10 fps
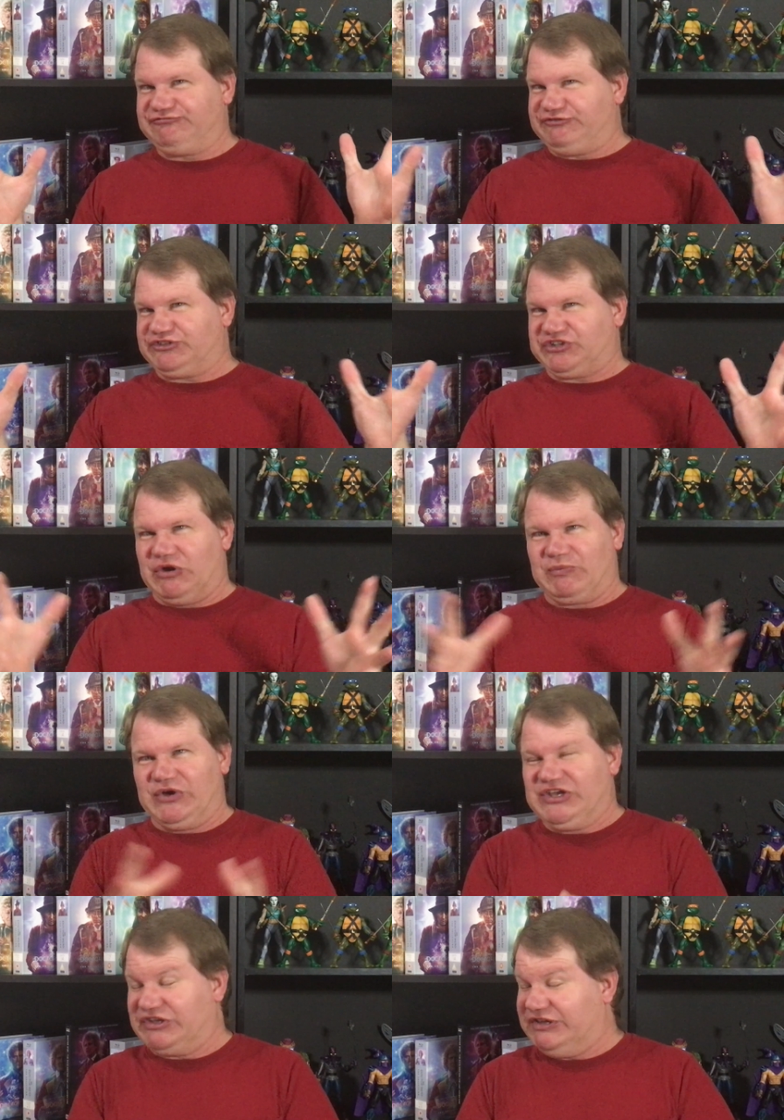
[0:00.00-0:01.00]
for some
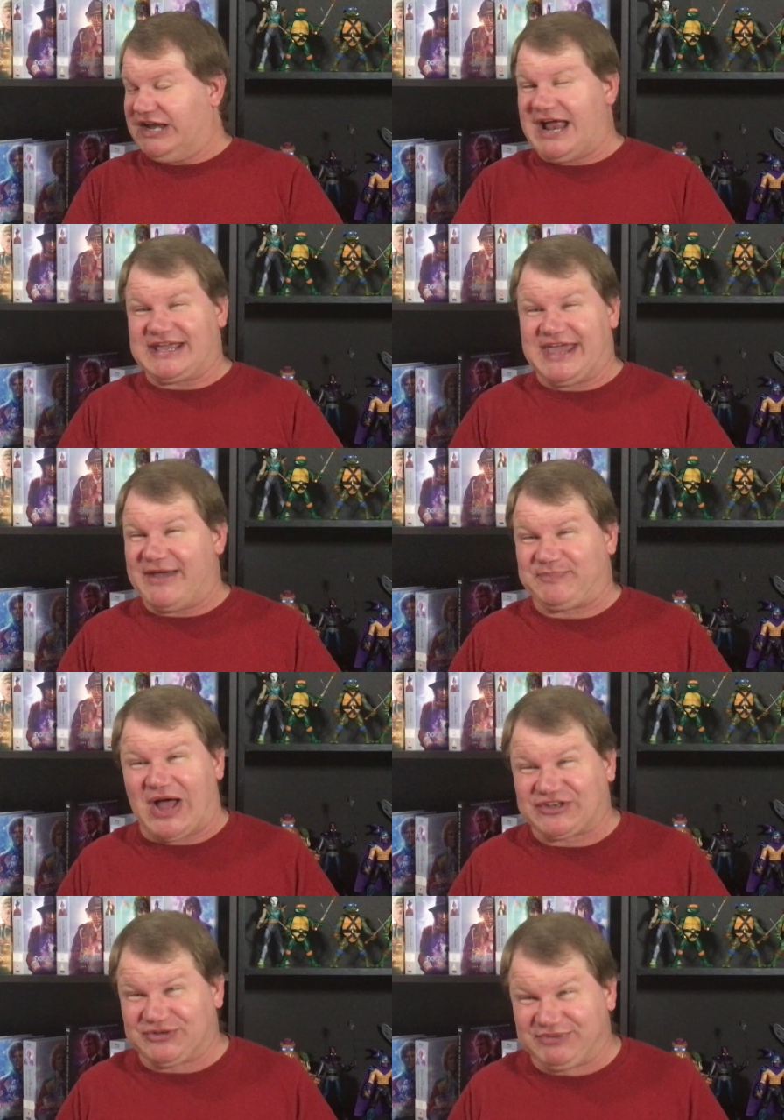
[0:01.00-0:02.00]
reason that I can't
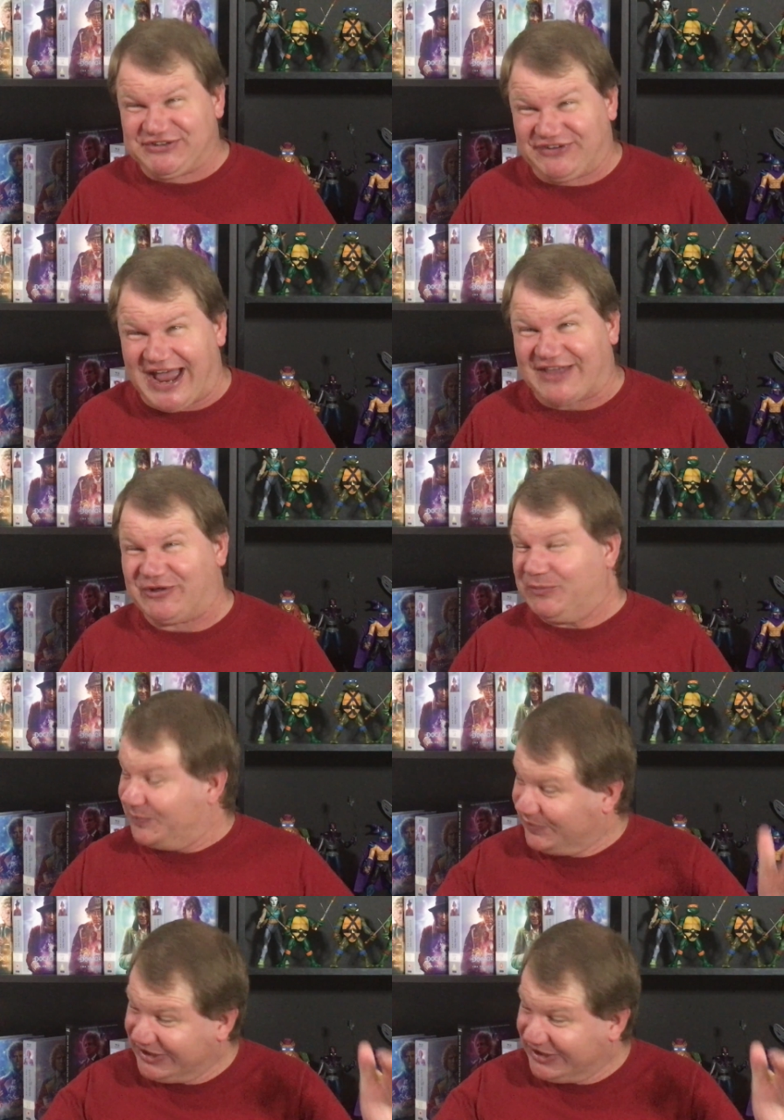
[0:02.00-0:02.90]
possibly fathom,